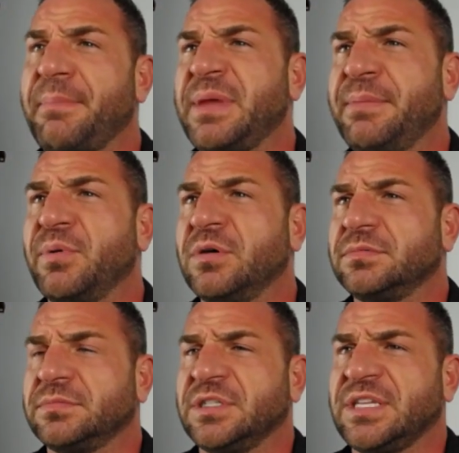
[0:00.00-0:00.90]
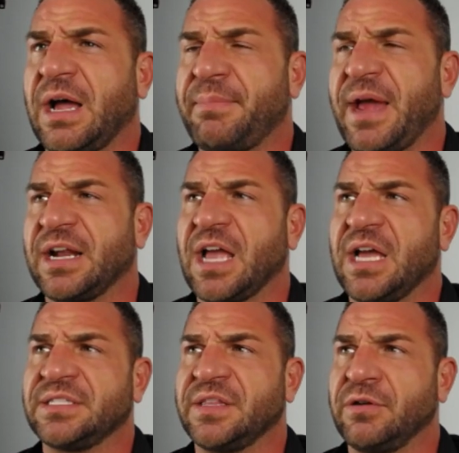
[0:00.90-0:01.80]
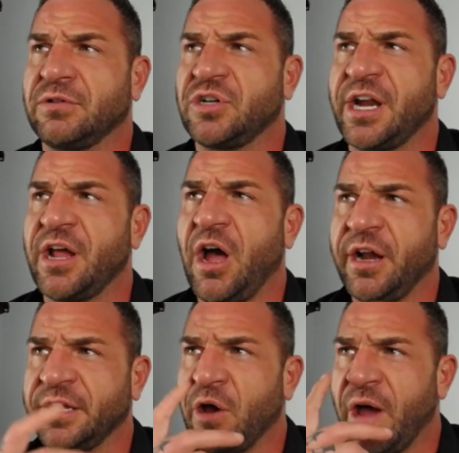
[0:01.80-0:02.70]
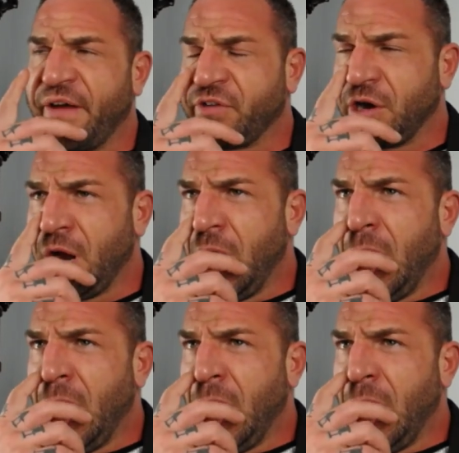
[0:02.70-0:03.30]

people, the top bad guys that they were trying to hunt and go after.